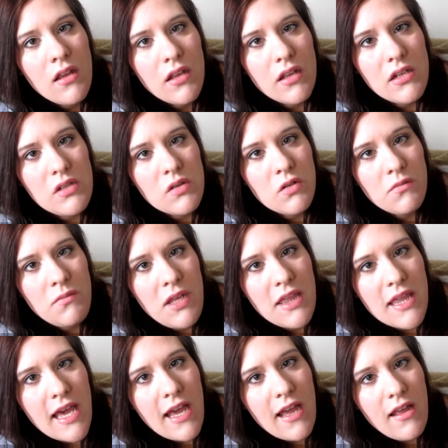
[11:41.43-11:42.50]
and told me
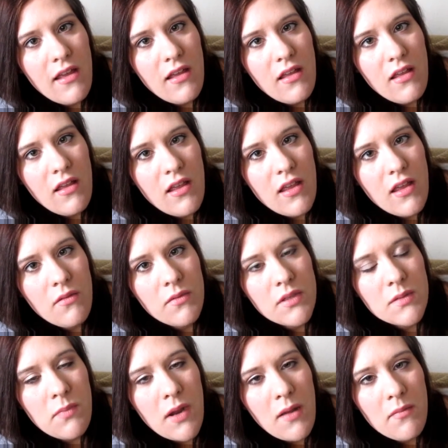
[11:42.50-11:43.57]
that it
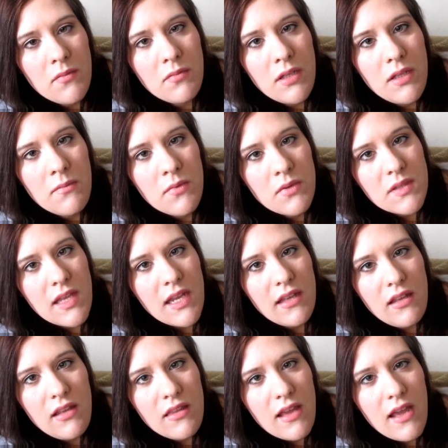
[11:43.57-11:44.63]
was probably most
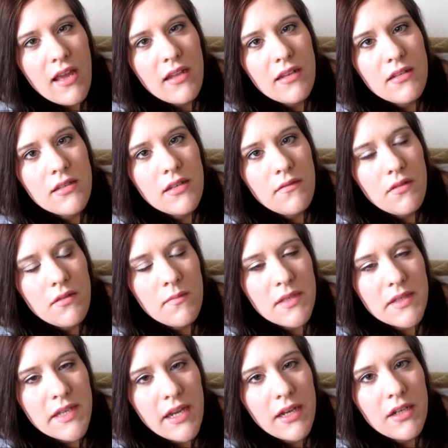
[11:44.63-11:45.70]
likely the end of the
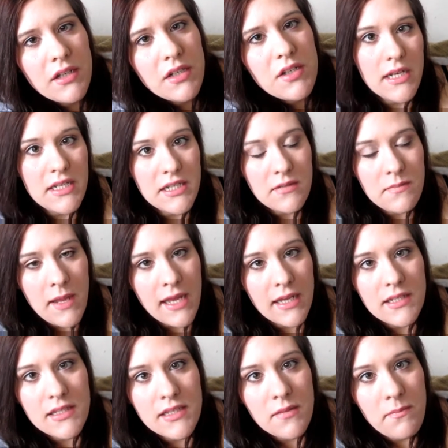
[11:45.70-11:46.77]
miscarriage. I did
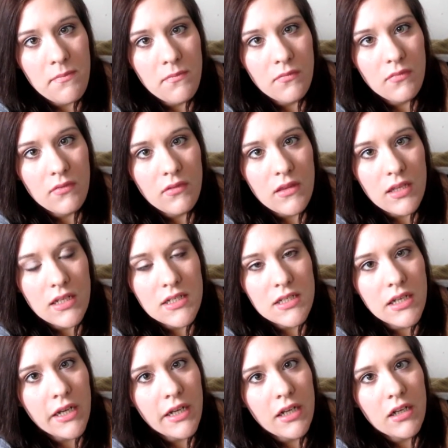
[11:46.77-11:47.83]
pass the, the
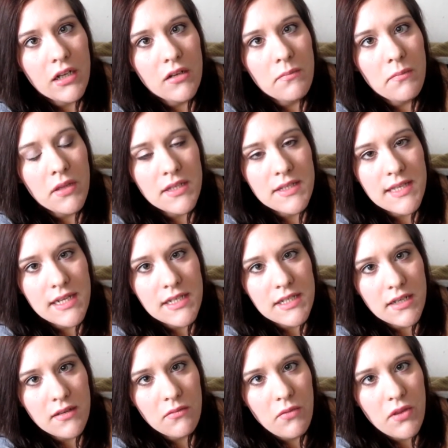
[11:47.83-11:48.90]
entire
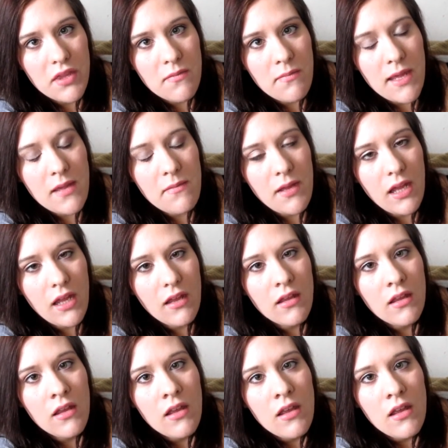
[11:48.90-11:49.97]
placenta with the baby
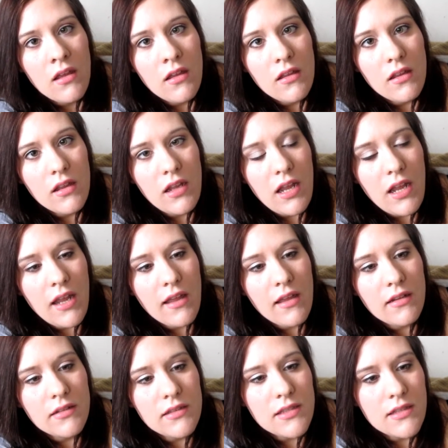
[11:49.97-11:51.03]

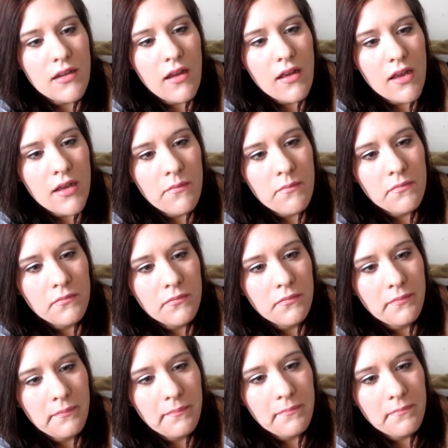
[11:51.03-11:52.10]
and um,
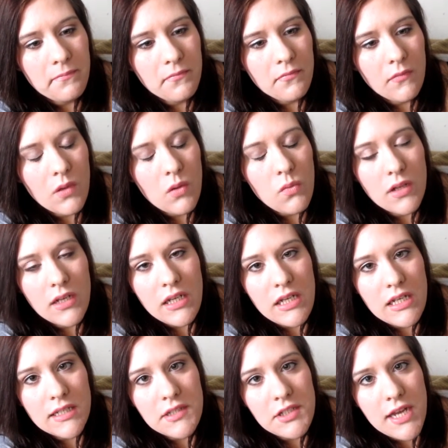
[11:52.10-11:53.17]
when he
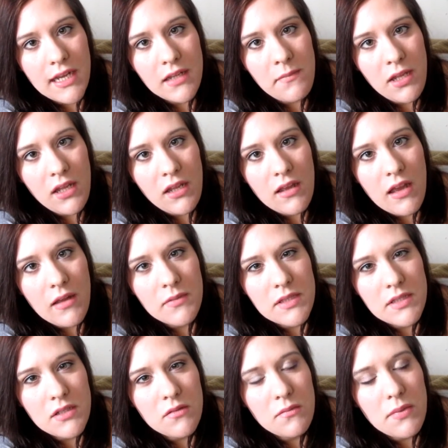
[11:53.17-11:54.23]
did check me I was
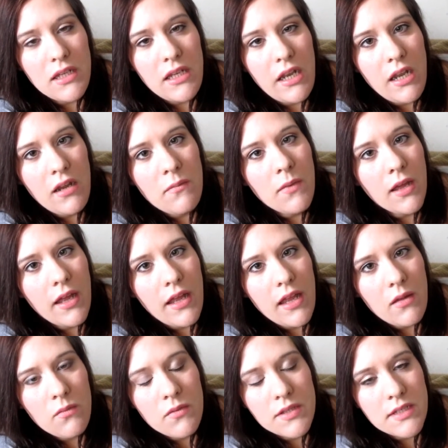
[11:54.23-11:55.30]
still bleeding but
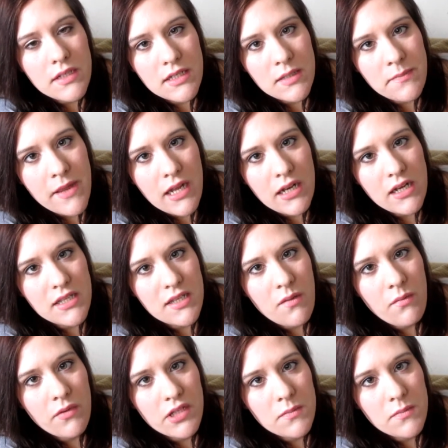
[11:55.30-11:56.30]
it wasn't as bad as it was